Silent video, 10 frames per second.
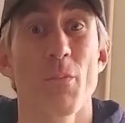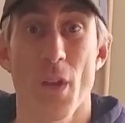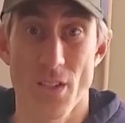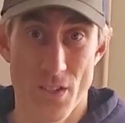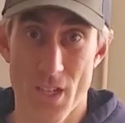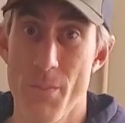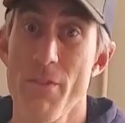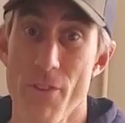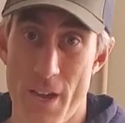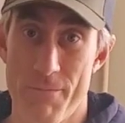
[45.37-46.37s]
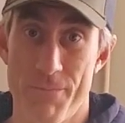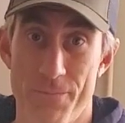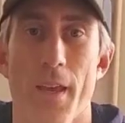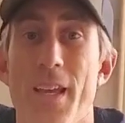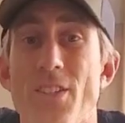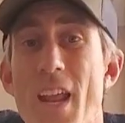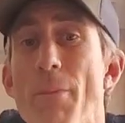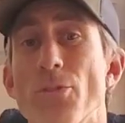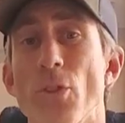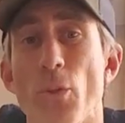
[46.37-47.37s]
because it's gonna be fun. It's an
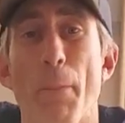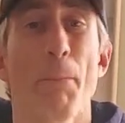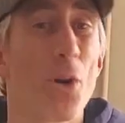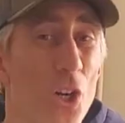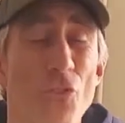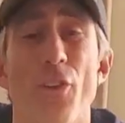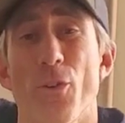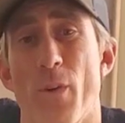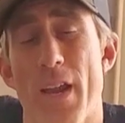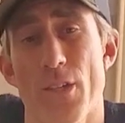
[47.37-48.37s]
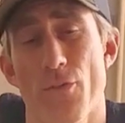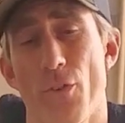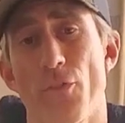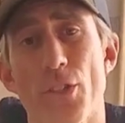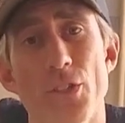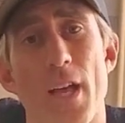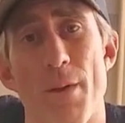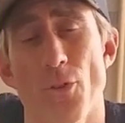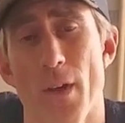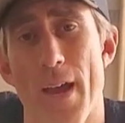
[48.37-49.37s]
absolutely perfect race for a
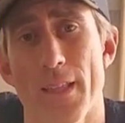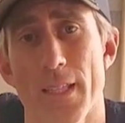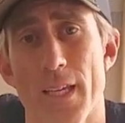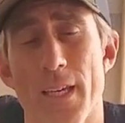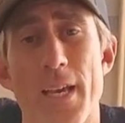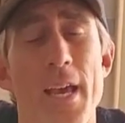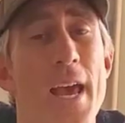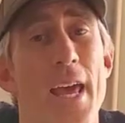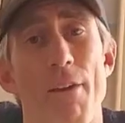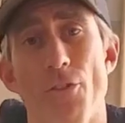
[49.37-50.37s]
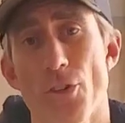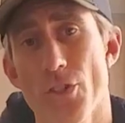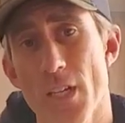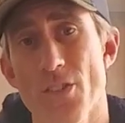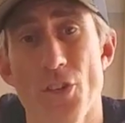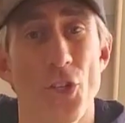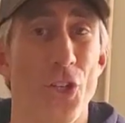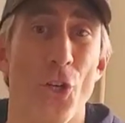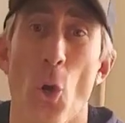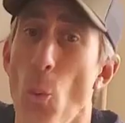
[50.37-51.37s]
first-time triathlete. And if you're seasoned, you're gonna go